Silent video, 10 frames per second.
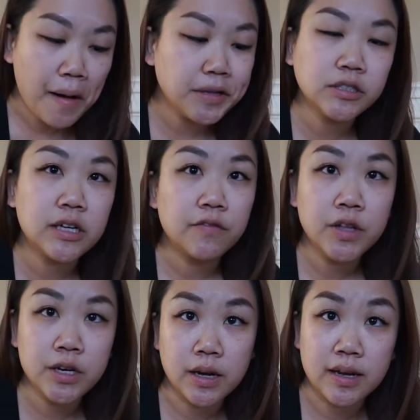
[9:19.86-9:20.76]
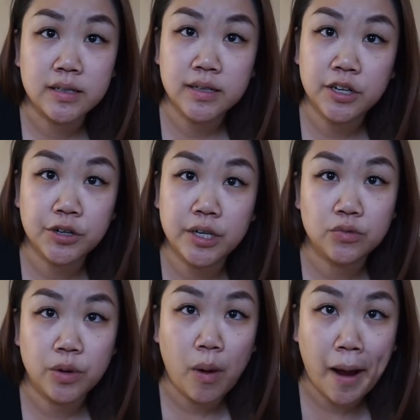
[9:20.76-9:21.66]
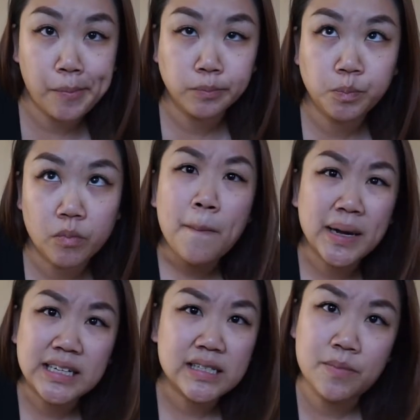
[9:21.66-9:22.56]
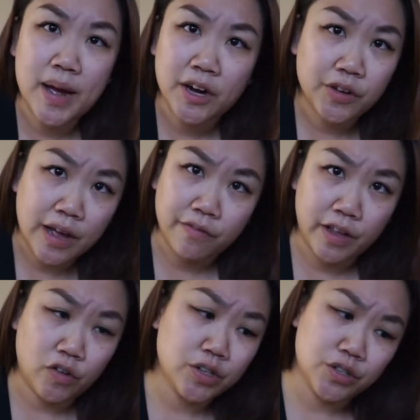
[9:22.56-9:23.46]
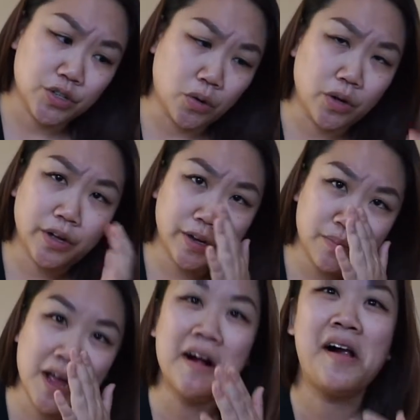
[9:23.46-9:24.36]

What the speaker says: It's definitely not as tender as ribeye, but it doesn't matter. That flavor is so good.